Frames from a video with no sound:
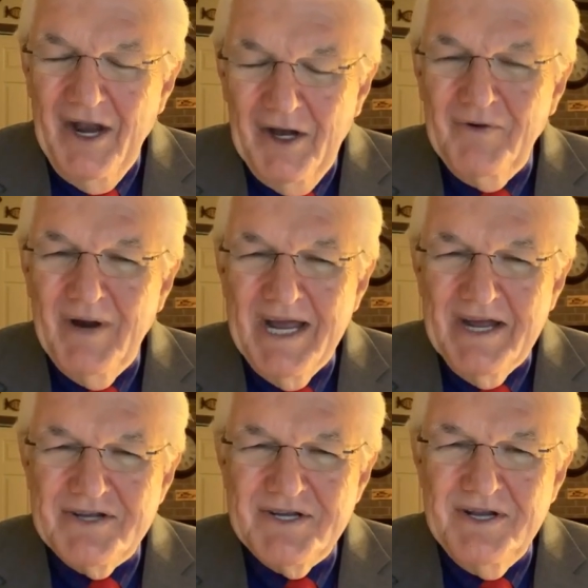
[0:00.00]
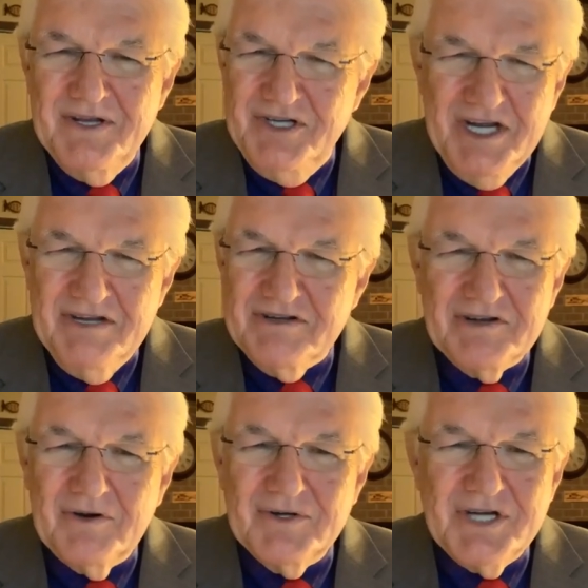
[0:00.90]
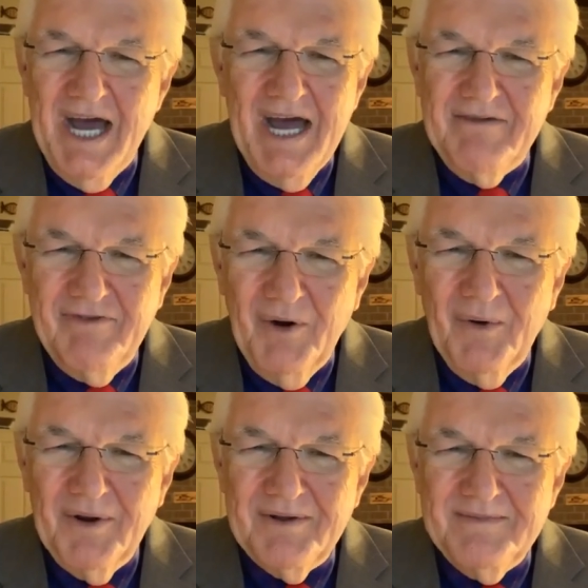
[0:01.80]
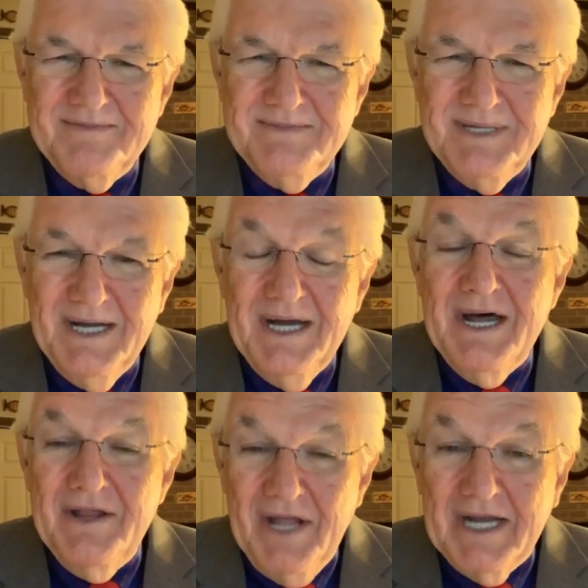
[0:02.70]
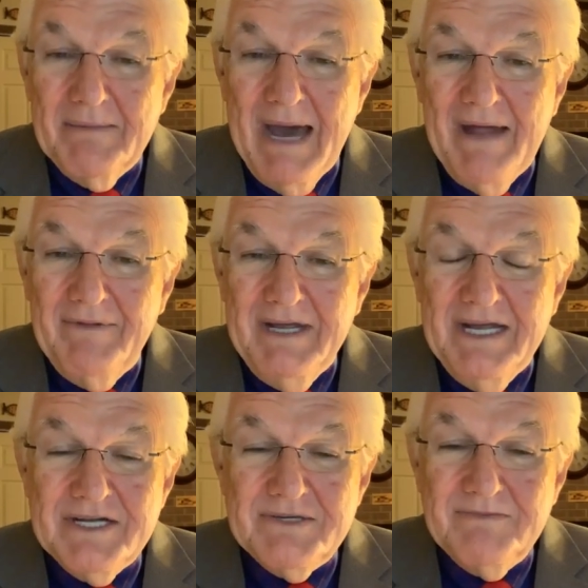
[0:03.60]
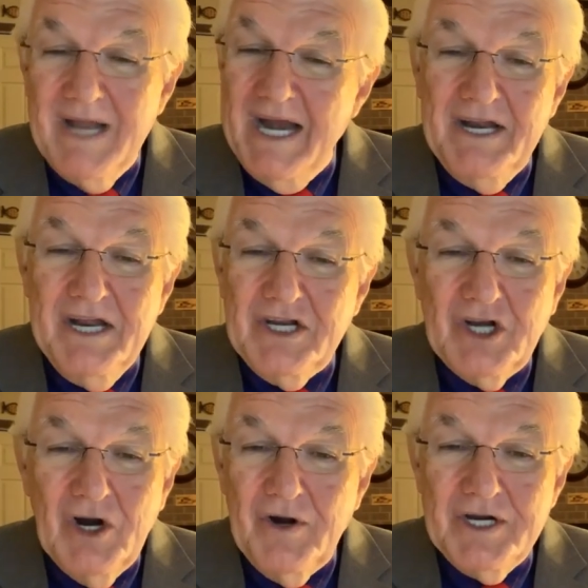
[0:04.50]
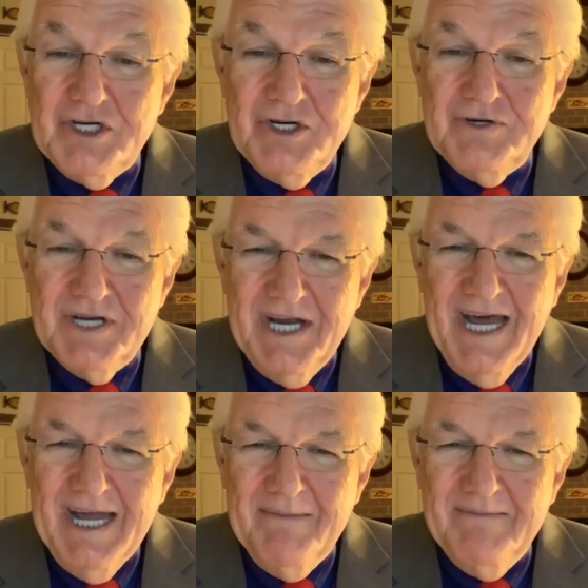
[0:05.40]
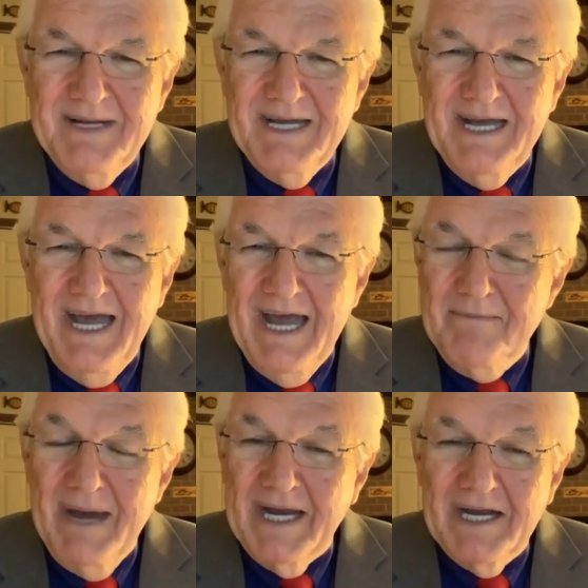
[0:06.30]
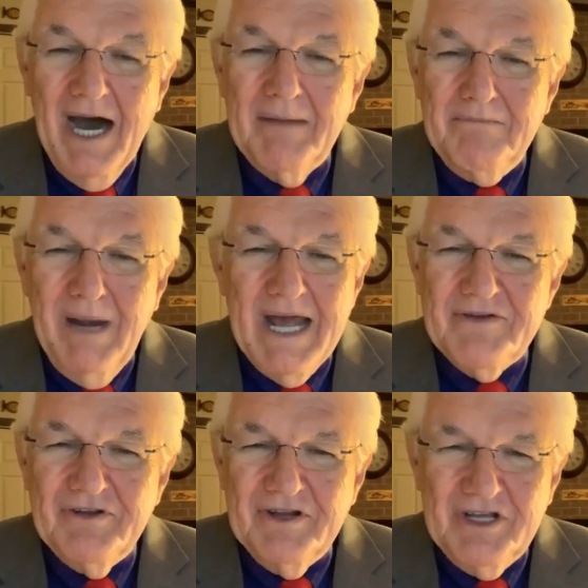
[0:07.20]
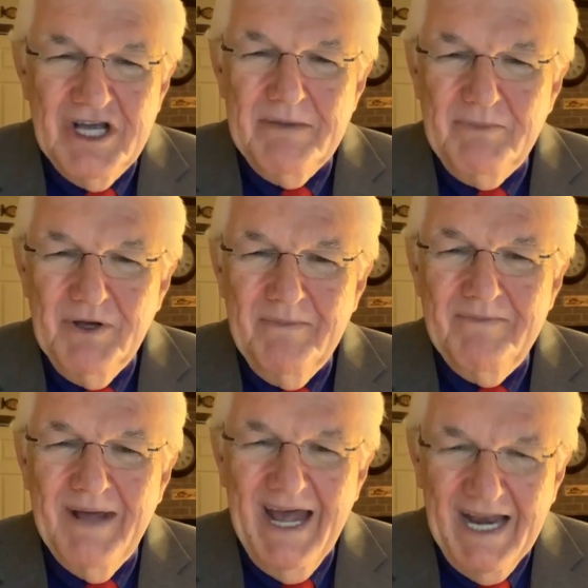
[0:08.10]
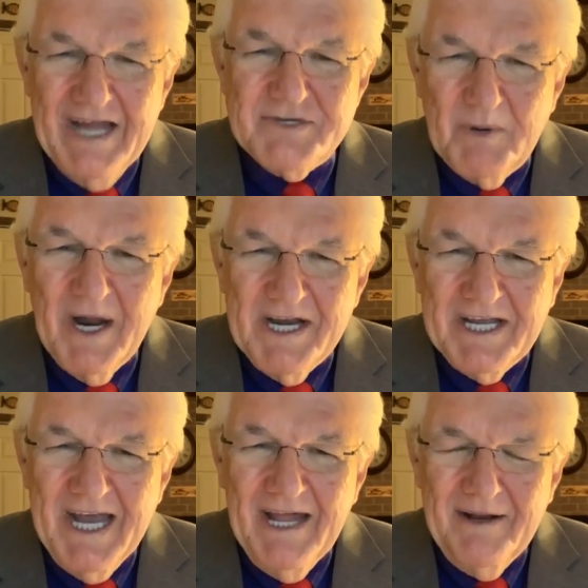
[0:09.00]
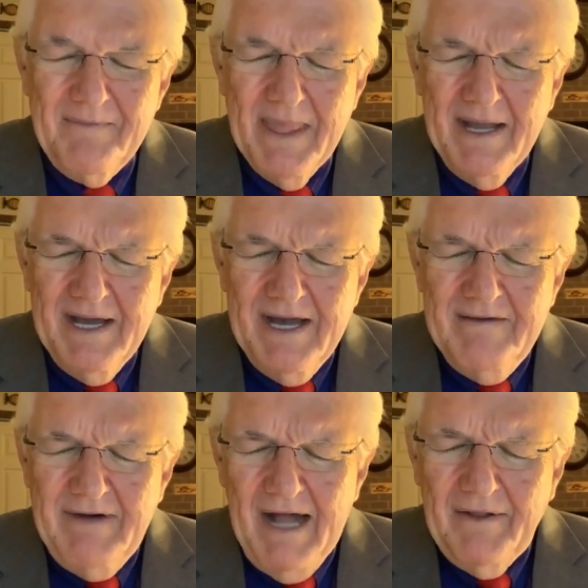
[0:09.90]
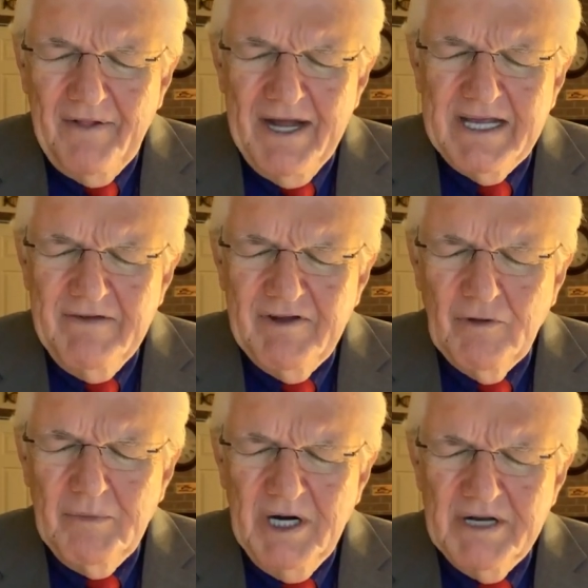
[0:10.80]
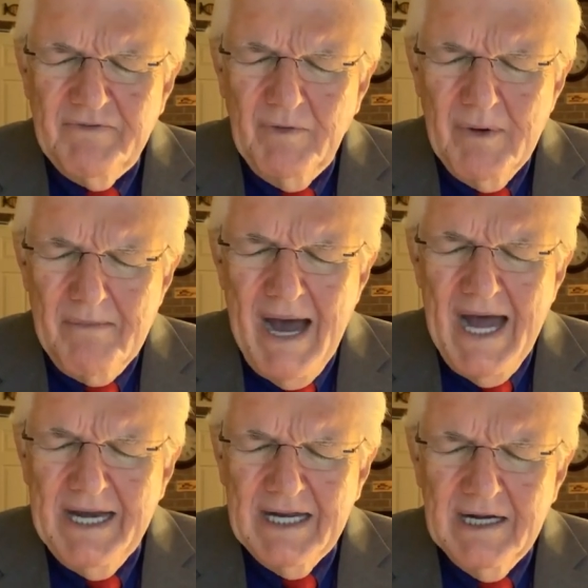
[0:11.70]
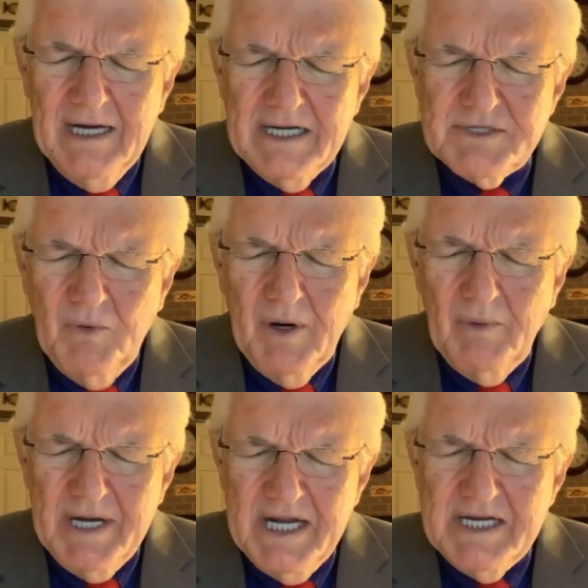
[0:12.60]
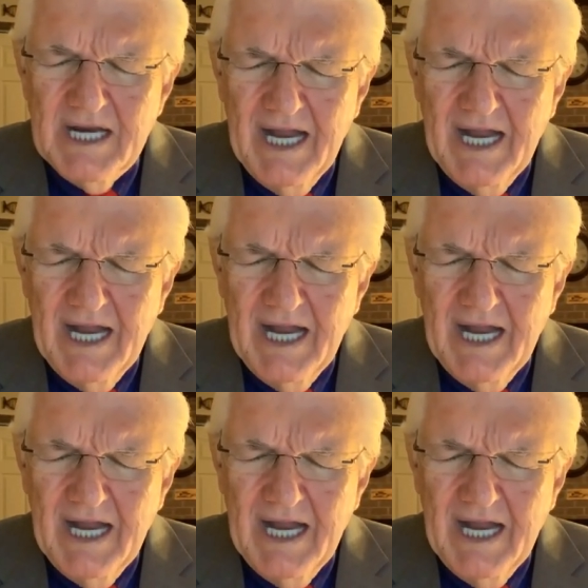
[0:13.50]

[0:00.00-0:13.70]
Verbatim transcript: and unrest. Jesus will shine forth. Think about this. Let it encourage you today. And may God bless and keep you. And let's pray together. Father, thank you so much for reminding us where we need